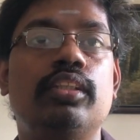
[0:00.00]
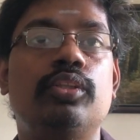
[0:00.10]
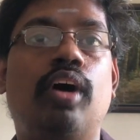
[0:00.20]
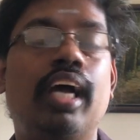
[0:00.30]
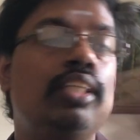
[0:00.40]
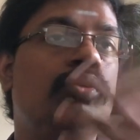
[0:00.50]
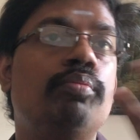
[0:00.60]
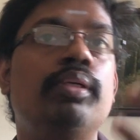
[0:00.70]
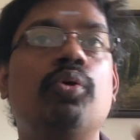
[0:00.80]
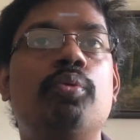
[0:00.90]
your eyes
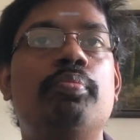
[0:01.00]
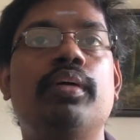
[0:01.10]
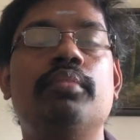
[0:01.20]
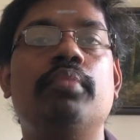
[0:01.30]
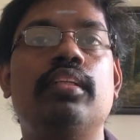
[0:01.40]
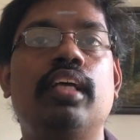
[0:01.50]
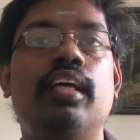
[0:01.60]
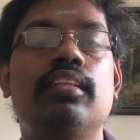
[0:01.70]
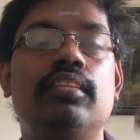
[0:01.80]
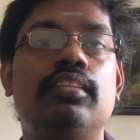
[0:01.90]
will be open, but
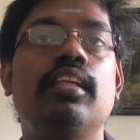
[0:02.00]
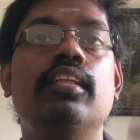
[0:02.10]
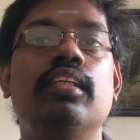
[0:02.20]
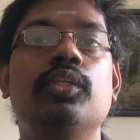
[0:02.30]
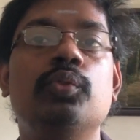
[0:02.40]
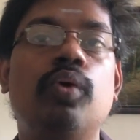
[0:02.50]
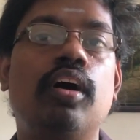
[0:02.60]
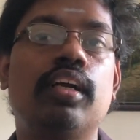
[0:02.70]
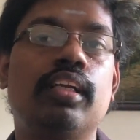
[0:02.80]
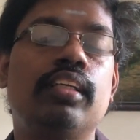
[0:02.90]
then still that you
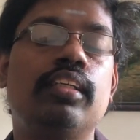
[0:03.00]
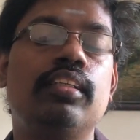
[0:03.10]
are